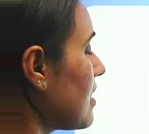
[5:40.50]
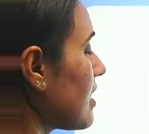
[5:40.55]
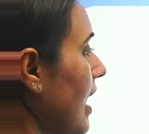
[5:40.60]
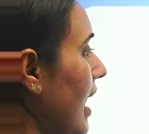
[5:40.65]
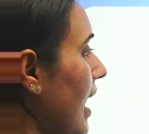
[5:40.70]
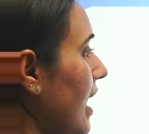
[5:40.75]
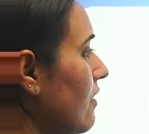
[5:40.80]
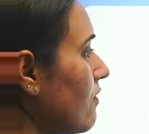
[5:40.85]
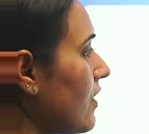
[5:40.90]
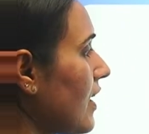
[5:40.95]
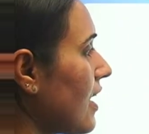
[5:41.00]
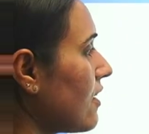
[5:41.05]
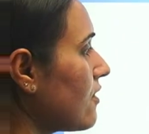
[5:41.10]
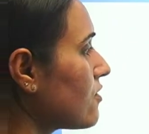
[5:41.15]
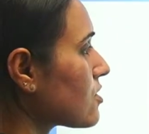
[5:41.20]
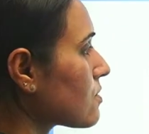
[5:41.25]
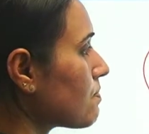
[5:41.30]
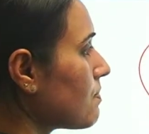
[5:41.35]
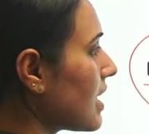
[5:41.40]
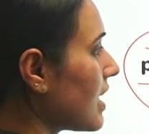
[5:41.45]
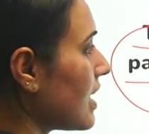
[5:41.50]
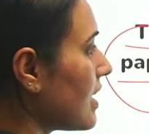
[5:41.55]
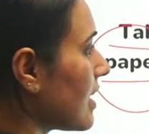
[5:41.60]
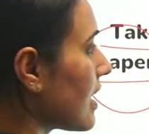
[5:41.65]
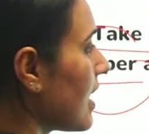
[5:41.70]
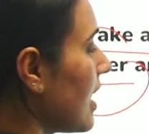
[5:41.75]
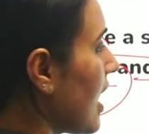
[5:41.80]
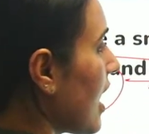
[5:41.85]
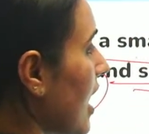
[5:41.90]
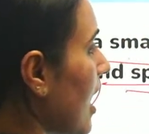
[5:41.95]
and we have spread
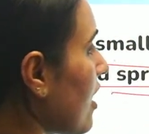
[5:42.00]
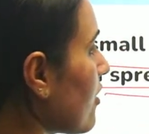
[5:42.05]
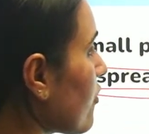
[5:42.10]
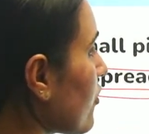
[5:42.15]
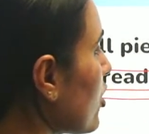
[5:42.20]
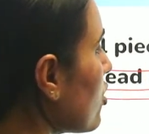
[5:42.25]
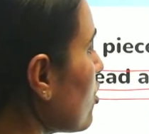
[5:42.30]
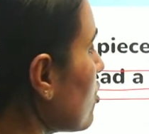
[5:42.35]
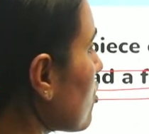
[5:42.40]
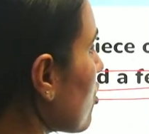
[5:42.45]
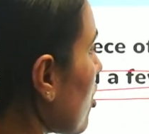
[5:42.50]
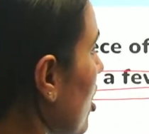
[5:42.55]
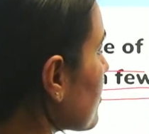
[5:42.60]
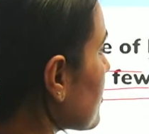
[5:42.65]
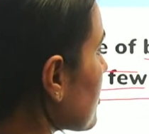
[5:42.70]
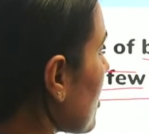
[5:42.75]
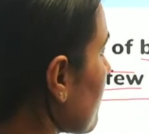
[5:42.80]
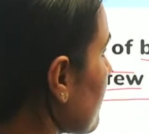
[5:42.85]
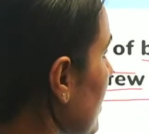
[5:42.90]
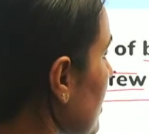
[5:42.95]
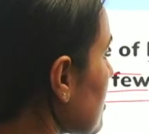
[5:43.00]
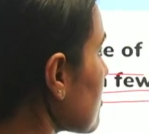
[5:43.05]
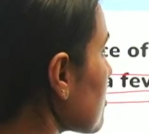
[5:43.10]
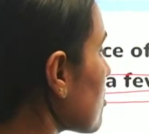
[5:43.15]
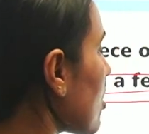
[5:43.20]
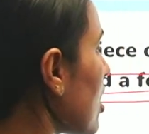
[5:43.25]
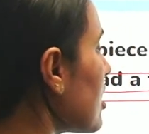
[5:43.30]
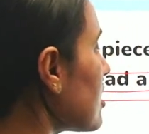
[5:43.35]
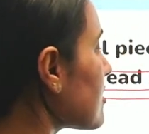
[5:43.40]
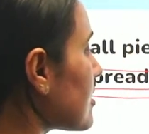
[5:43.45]
a few drops of the
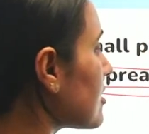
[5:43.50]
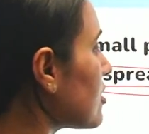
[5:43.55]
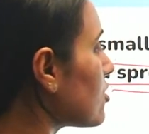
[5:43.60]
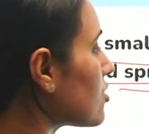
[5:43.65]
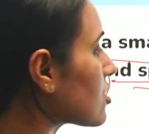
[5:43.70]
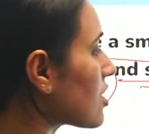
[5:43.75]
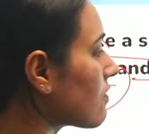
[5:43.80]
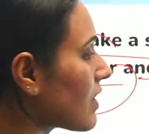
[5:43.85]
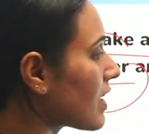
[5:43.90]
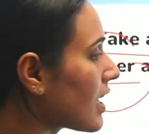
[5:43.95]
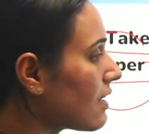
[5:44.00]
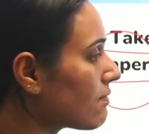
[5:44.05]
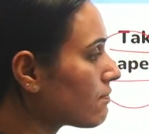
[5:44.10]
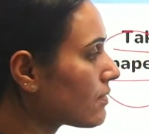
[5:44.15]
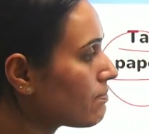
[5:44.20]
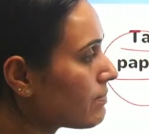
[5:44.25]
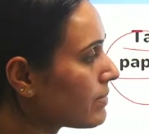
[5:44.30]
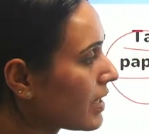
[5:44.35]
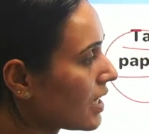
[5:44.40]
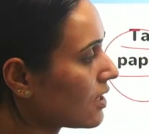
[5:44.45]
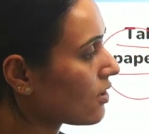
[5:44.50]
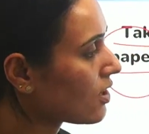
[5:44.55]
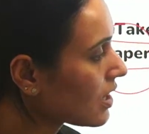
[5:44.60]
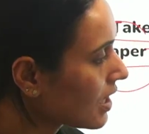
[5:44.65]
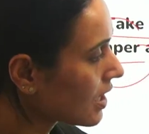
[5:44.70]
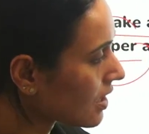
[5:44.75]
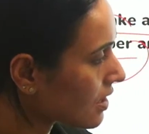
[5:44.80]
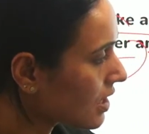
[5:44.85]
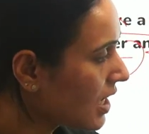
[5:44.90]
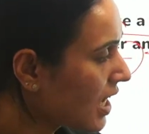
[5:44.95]
salt solution we have prepared on
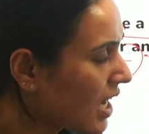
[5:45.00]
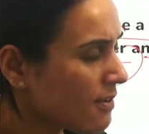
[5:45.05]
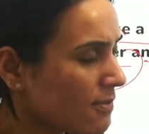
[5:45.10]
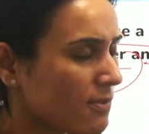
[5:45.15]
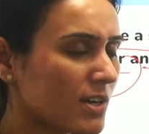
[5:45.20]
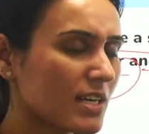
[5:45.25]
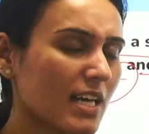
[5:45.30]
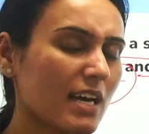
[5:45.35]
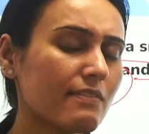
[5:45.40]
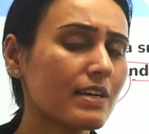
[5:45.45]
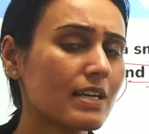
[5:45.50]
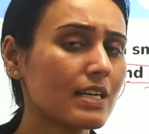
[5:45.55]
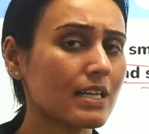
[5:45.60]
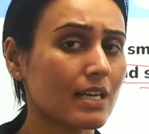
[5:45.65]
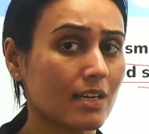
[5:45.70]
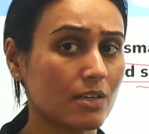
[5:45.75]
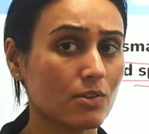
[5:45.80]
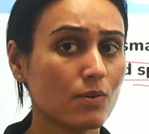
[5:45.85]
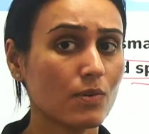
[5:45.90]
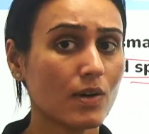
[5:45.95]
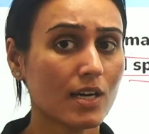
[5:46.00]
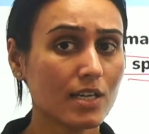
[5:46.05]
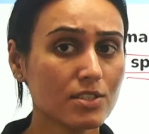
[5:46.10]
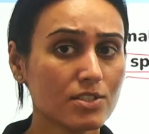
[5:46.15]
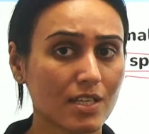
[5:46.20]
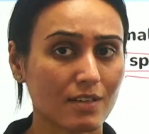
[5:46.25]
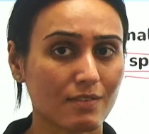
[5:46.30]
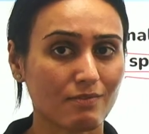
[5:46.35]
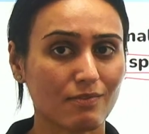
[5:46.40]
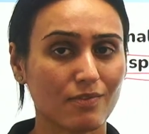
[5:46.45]
it. What are we trying to
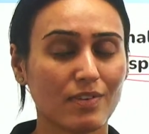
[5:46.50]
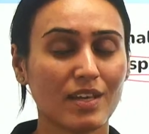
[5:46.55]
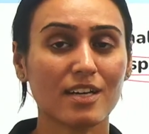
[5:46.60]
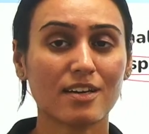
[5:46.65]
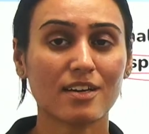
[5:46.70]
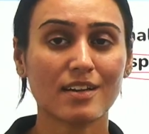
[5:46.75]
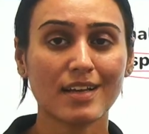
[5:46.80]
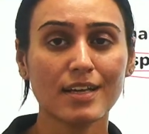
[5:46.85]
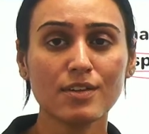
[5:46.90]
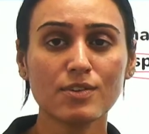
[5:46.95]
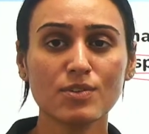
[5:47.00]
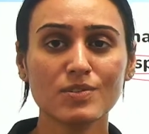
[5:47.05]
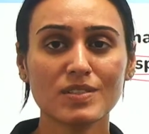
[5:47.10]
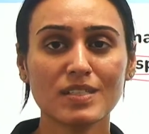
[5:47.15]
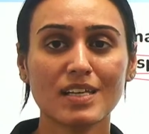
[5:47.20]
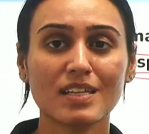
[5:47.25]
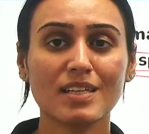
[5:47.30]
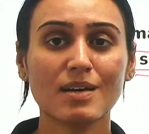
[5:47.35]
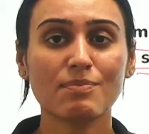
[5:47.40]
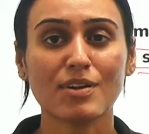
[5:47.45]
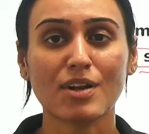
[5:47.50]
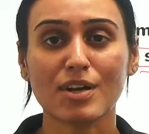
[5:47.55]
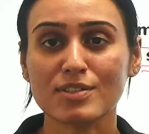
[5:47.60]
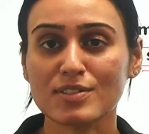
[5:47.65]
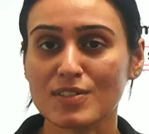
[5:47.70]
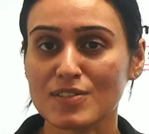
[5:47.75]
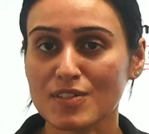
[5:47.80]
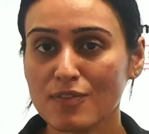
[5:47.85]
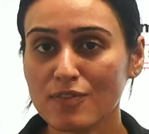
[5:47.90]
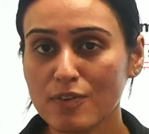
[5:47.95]
achieve? We are trying to see the process
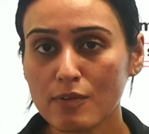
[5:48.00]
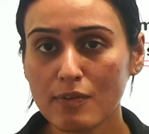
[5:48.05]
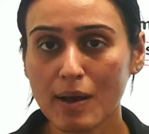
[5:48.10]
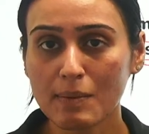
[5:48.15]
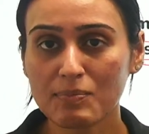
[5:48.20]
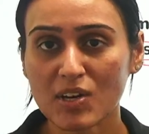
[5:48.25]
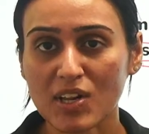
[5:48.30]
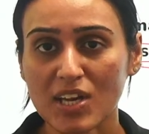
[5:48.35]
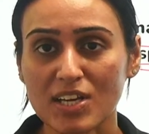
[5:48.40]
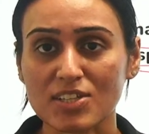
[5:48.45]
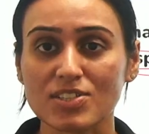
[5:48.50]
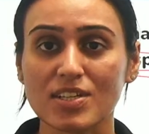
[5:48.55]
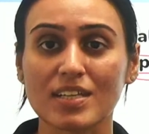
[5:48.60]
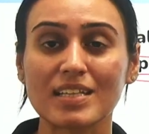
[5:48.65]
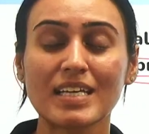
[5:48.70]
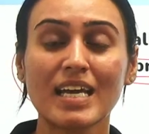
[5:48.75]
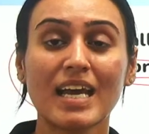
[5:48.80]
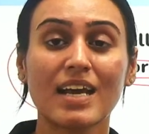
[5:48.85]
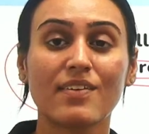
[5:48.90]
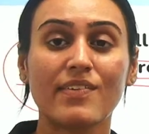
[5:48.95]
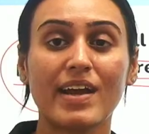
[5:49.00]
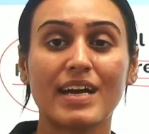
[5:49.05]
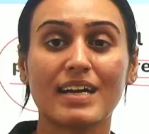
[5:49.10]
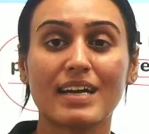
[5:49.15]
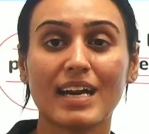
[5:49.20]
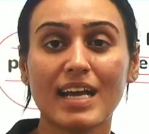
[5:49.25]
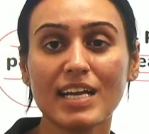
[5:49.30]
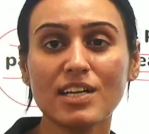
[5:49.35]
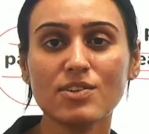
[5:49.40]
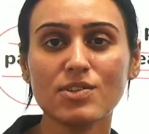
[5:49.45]
of evaporation. We are
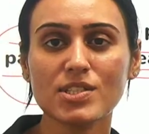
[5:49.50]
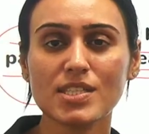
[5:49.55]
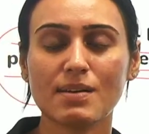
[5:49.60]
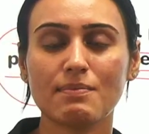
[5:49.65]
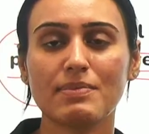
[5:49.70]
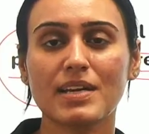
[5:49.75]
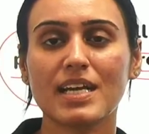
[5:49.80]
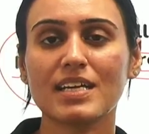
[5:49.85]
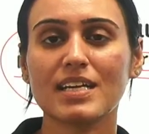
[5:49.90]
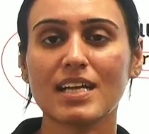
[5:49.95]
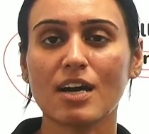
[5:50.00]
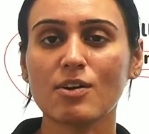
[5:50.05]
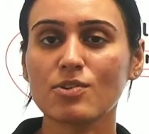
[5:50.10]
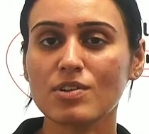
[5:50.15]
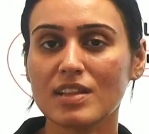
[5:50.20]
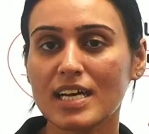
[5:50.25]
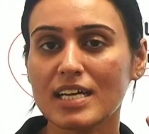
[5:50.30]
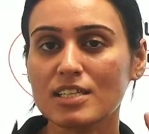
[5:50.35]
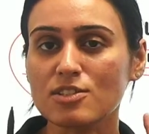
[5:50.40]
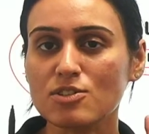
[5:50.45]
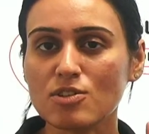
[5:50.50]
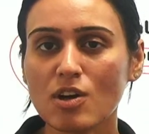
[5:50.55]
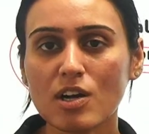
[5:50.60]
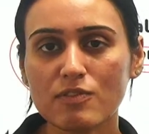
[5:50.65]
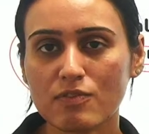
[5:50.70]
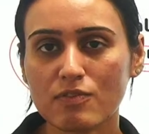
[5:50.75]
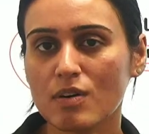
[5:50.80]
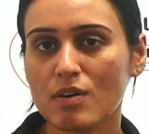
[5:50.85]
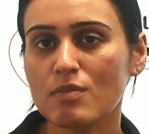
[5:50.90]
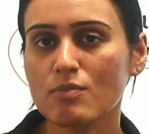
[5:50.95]
trying to separate out that salt
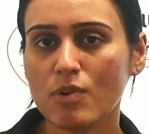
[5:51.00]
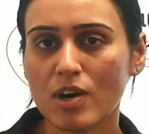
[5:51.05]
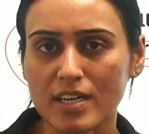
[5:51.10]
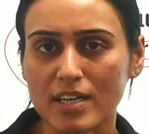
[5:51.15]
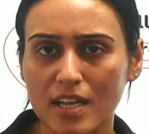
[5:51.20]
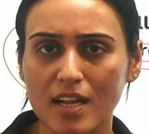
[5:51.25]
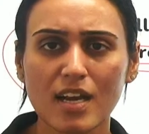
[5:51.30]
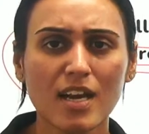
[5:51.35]
from water.